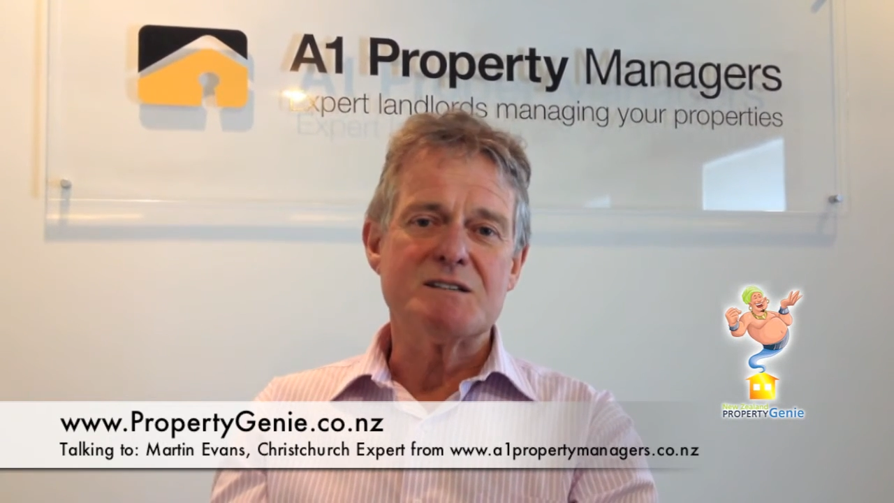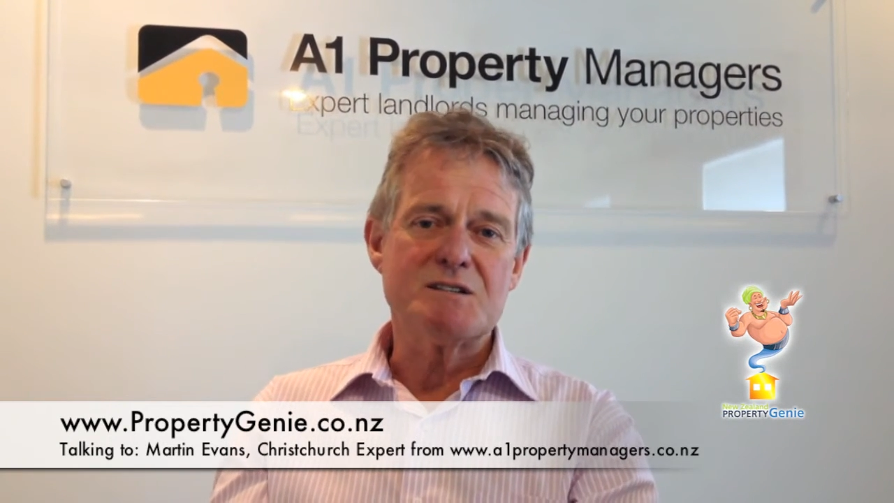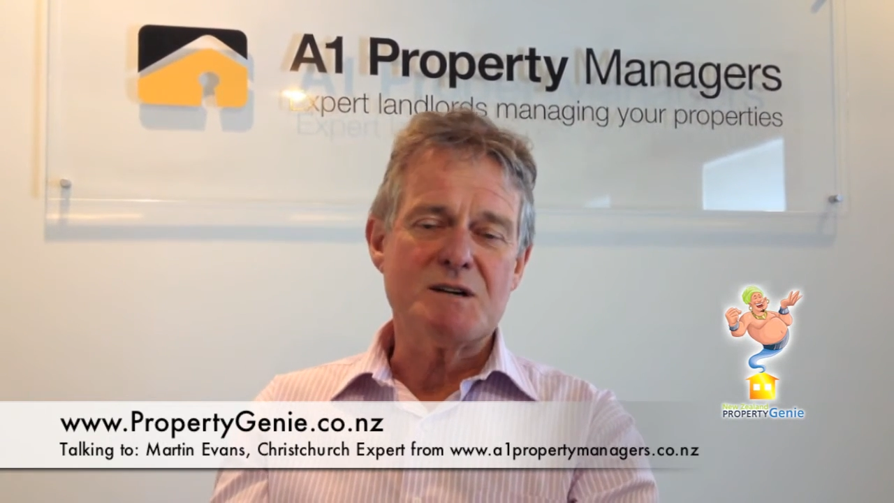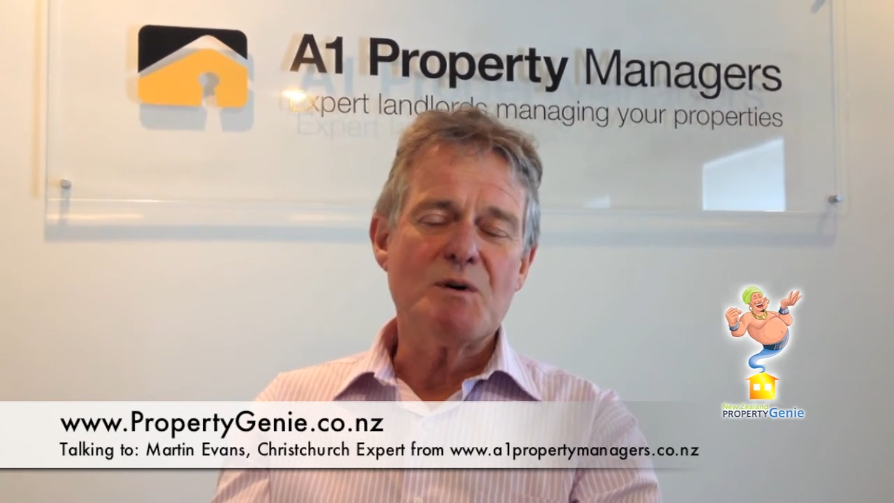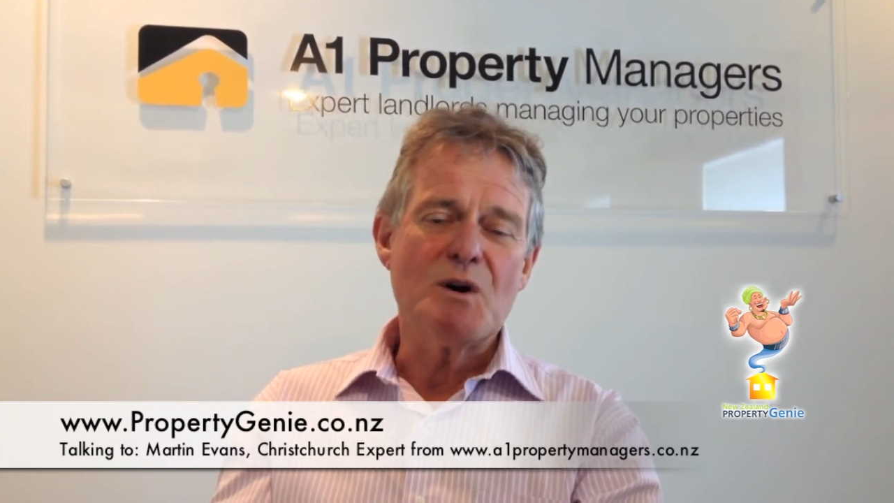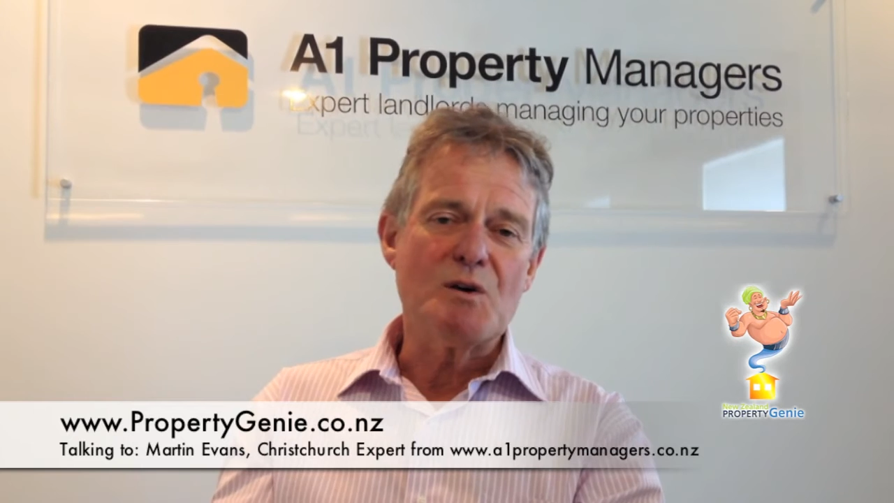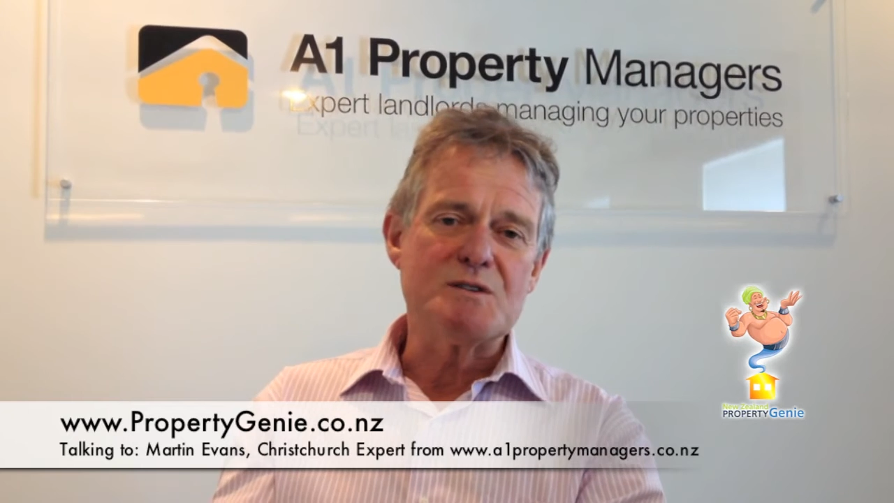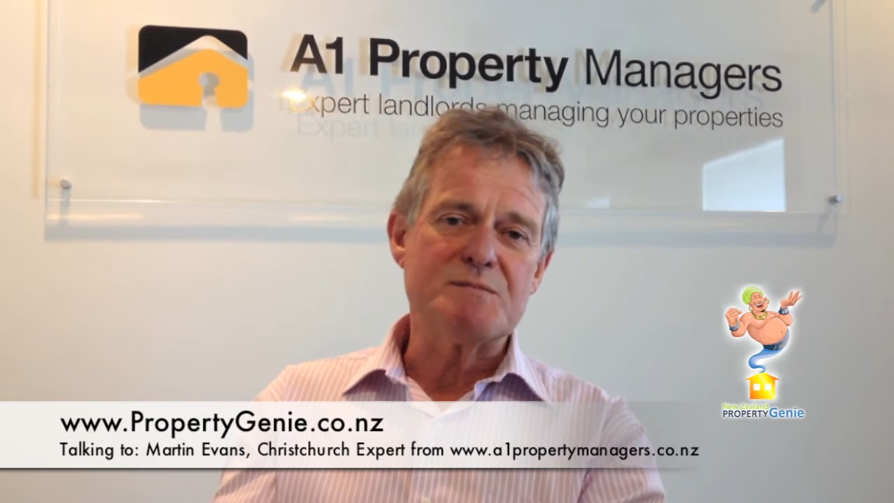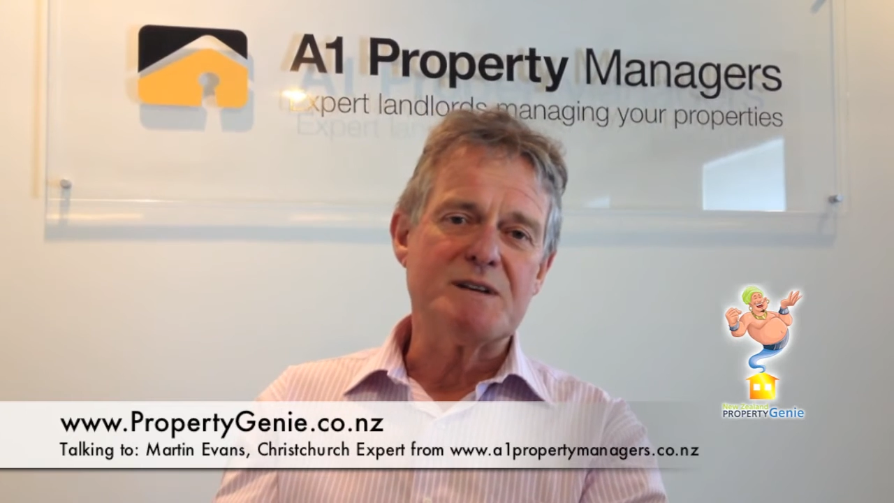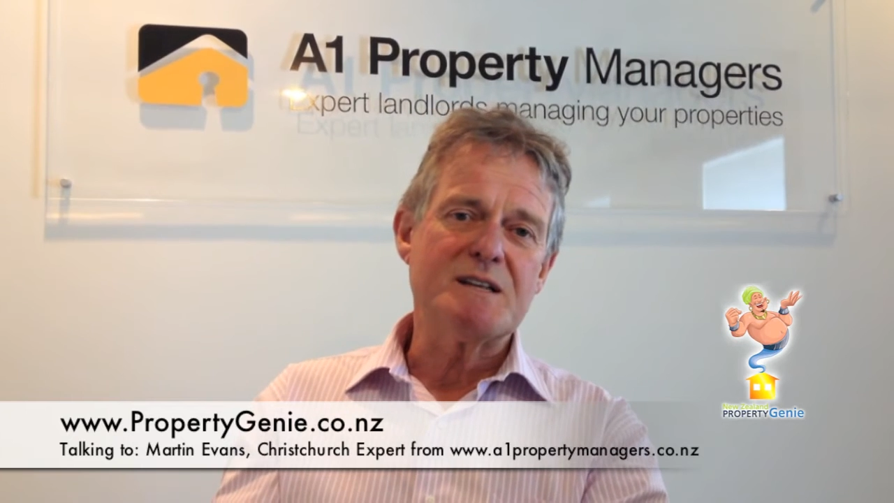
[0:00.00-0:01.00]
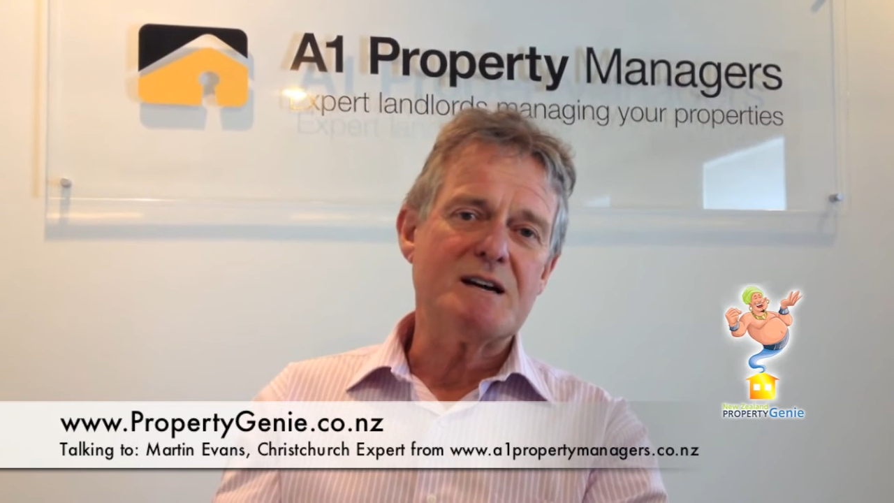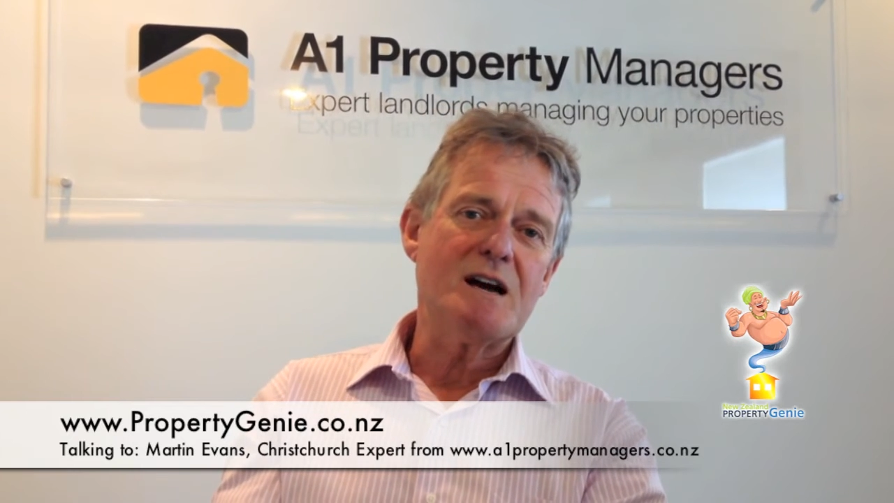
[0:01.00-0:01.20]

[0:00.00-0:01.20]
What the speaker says: so someone owns them there.